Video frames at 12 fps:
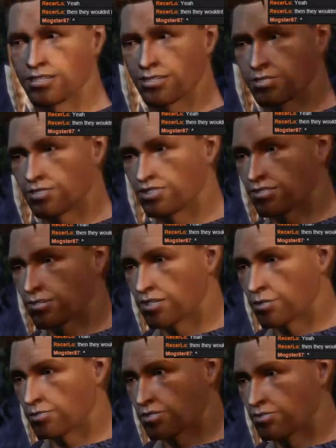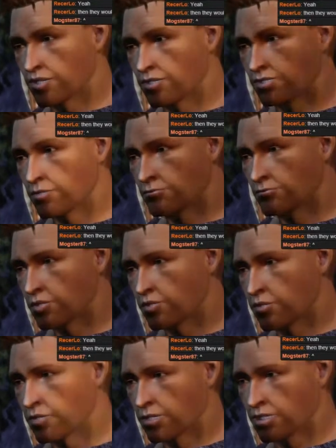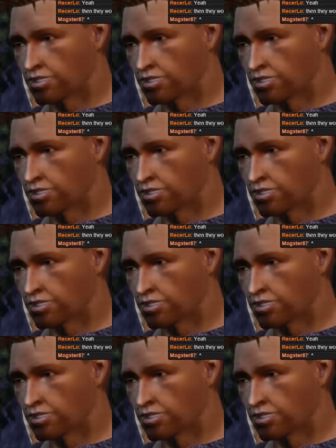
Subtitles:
Let's see, I was in the Chantry before.